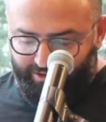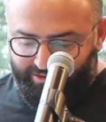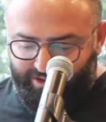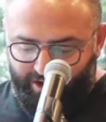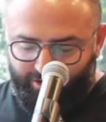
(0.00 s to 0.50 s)

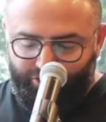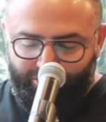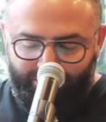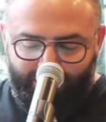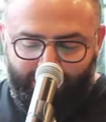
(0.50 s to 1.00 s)

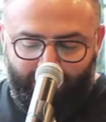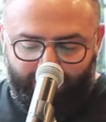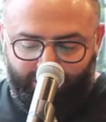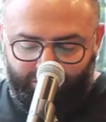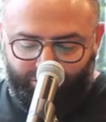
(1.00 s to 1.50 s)
stage
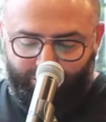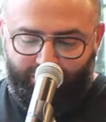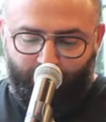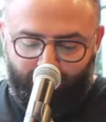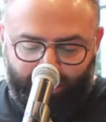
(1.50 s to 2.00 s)
in
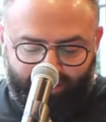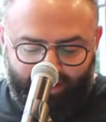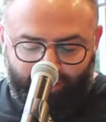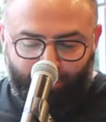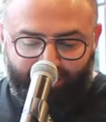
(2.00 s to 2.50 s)
history, where
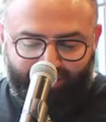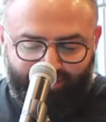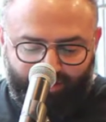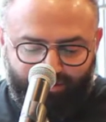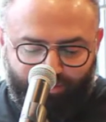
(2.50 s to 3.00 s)
Baghdad was the
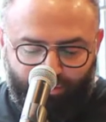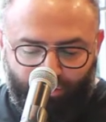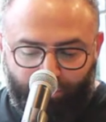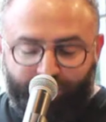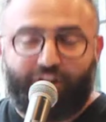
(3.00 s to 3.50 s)
center
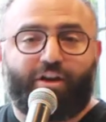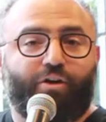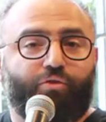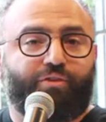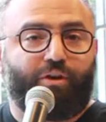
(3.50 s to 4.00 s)
of
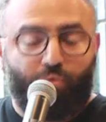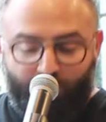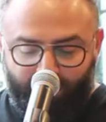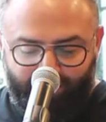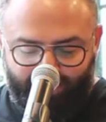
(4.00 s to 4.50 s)
the
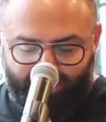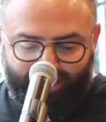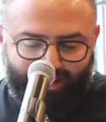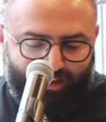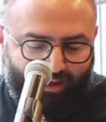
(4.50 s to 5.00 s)
world,
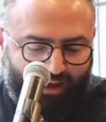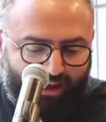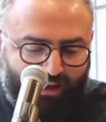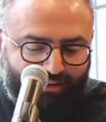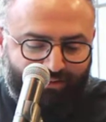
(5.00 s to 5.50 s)

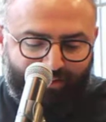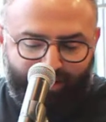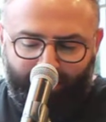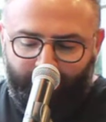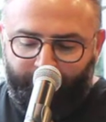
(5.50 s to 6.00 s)
and
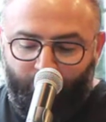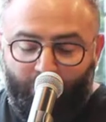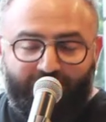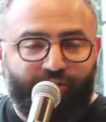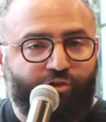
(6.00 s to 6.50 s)

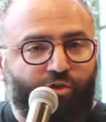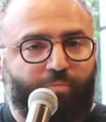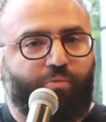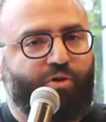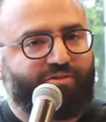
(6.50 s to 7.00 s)
while
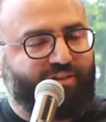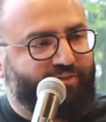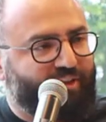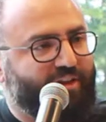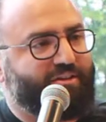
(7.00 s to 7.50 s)
Europe was
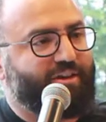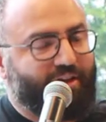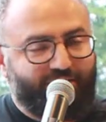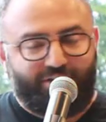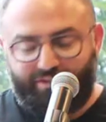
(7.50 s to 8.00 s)
living in
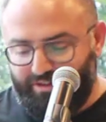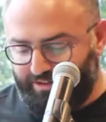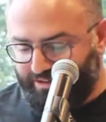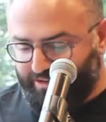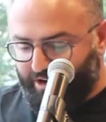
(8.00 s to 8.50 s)

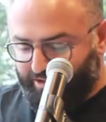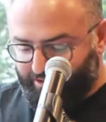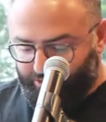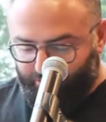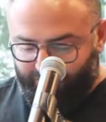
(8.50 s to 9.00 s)
the
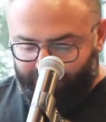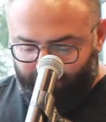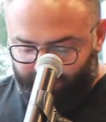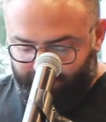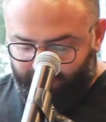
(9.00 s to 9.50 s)
darkness of
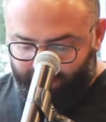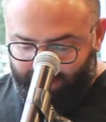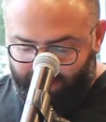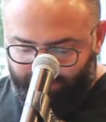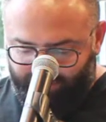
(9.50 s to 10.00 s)
the Dark
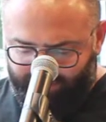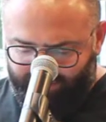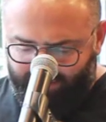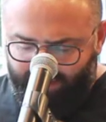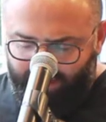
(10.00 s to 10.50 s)
Ages.